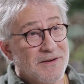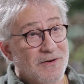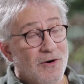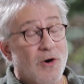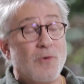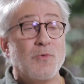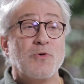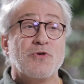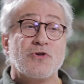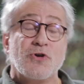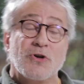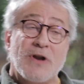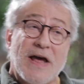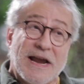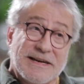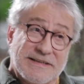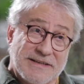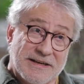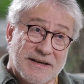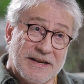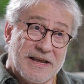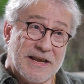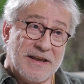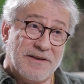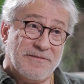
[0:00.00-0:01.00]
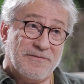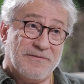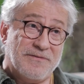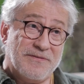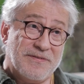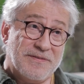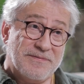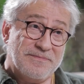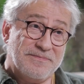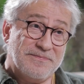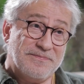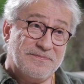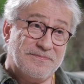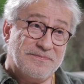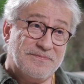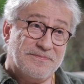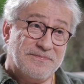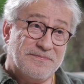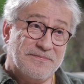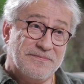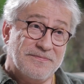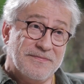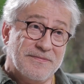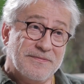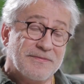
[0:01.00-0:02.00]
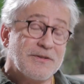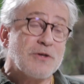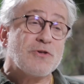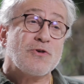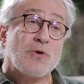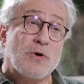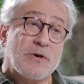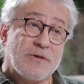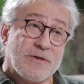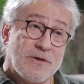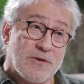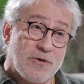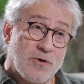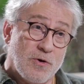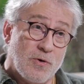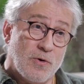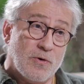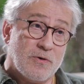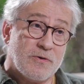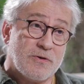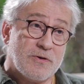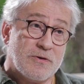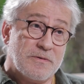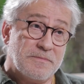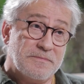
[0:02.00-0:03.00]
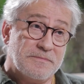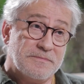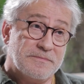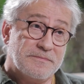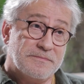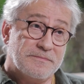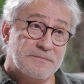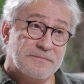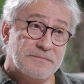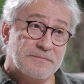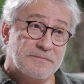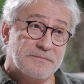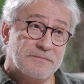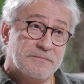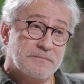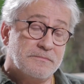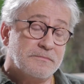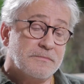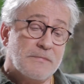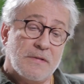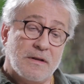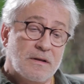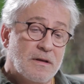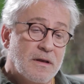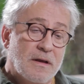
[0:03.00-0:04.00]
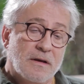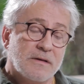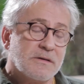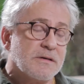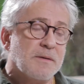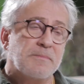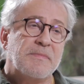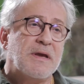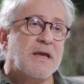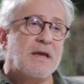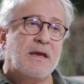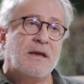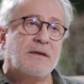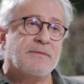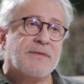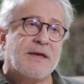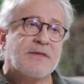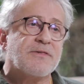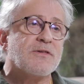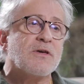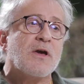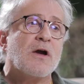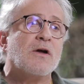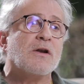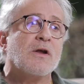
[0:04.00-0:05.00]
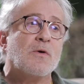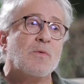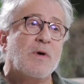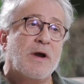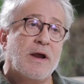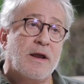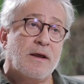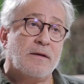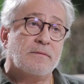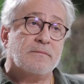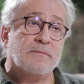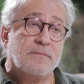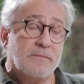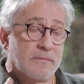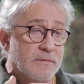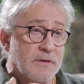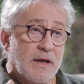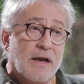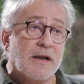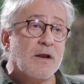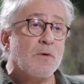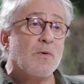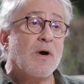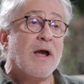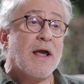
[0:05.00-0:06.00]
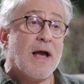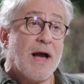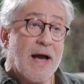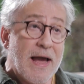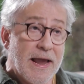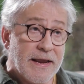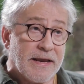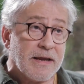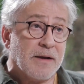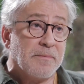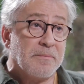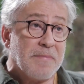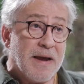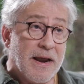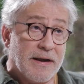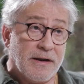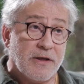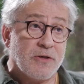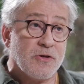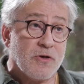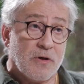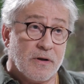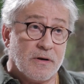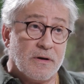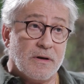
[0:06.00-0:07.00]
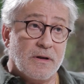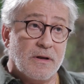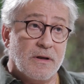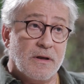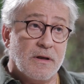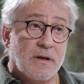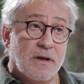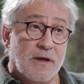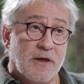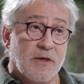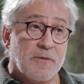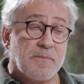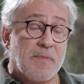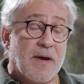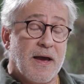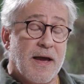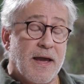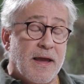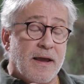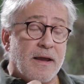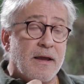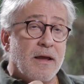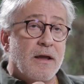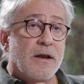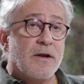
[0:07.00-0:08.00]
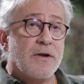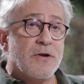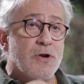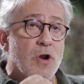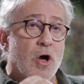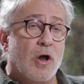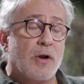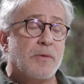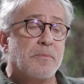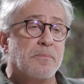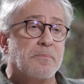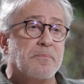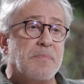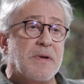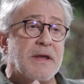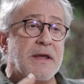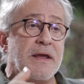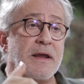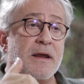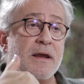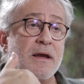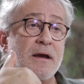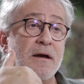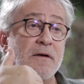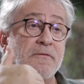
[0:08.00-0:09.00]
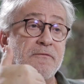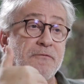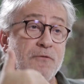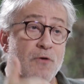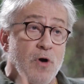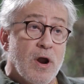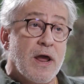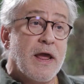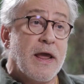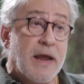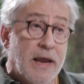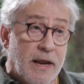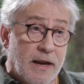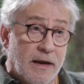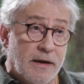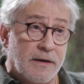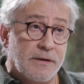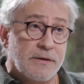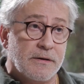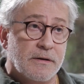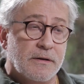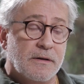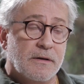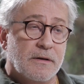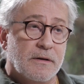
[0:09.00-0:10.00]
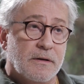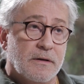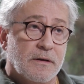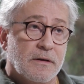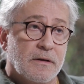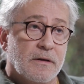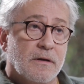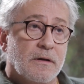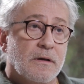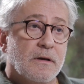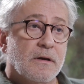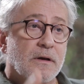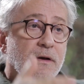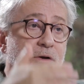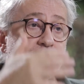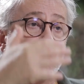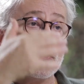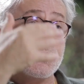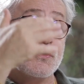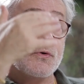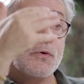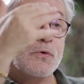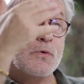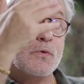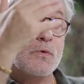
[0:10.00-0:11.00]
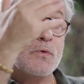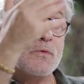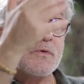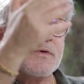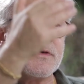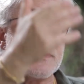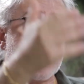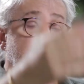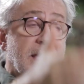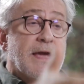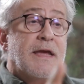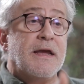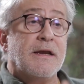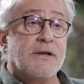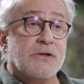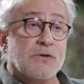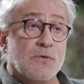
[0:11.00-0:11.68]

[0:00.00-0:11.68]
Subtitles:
Or would you like to leave? The choice is yours. To me, that's the only way I can manage it is by not being afraid to say